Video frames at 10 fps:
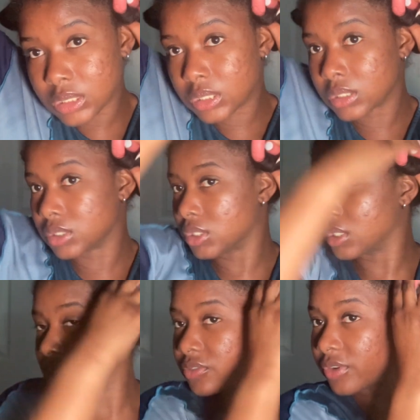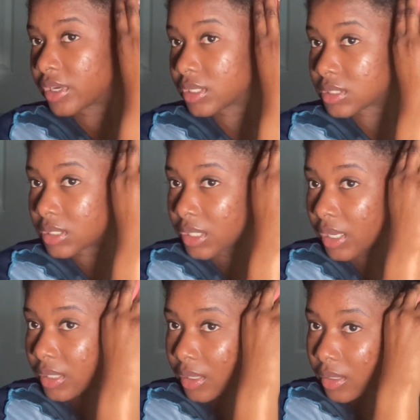and jealous friends and
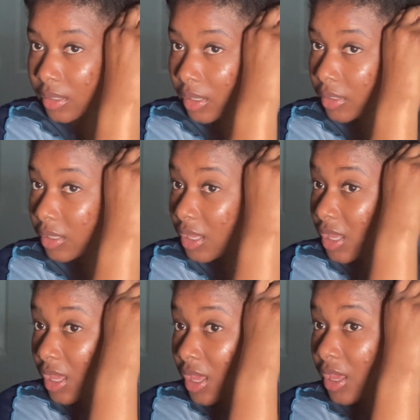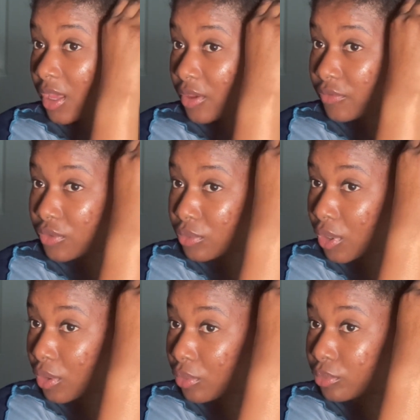yada yada yada. If you
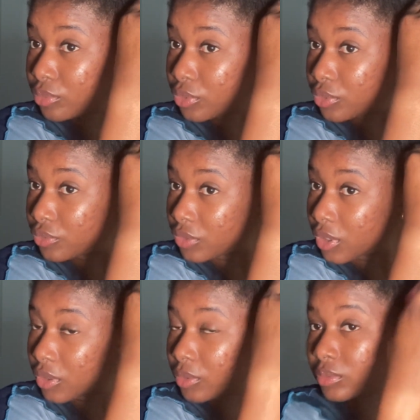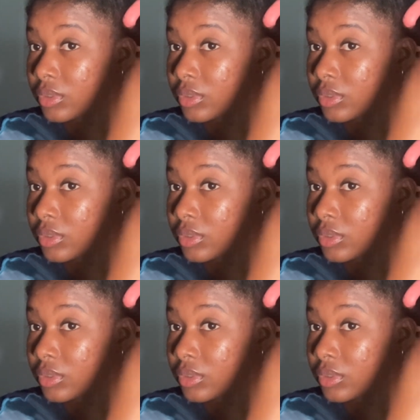know, you know.